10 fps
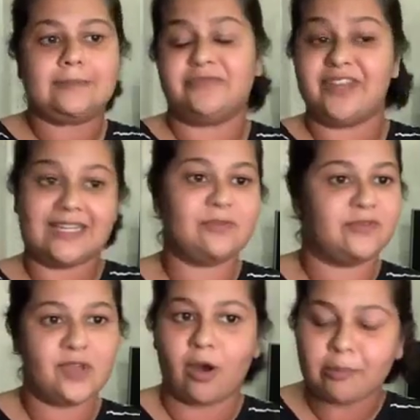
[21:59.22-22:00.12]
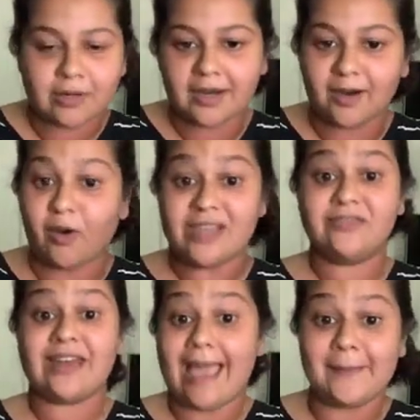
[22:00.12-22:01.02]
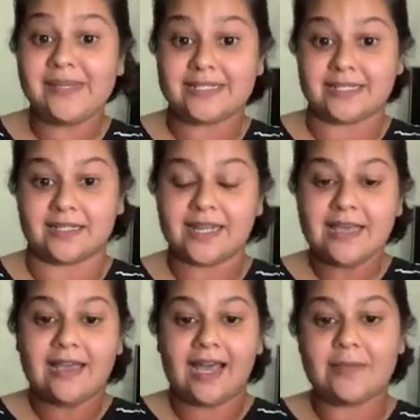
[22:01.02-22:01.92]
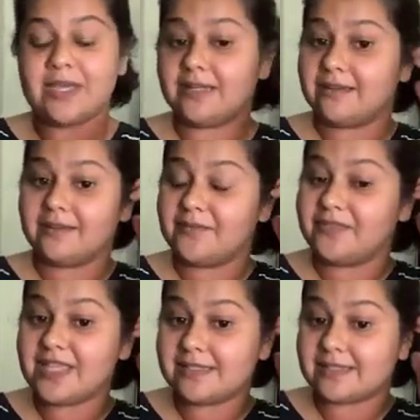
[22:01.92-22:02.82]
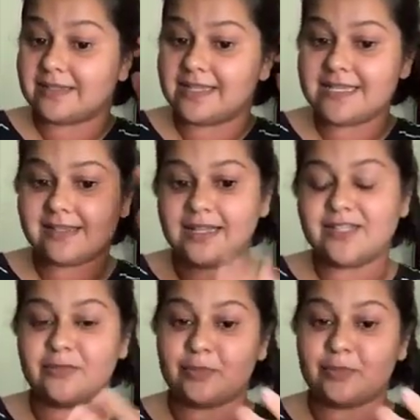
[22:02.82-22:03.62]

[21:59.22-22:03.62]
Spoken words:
Phantom of the Opera or even Hamilton. I mean, these kinds of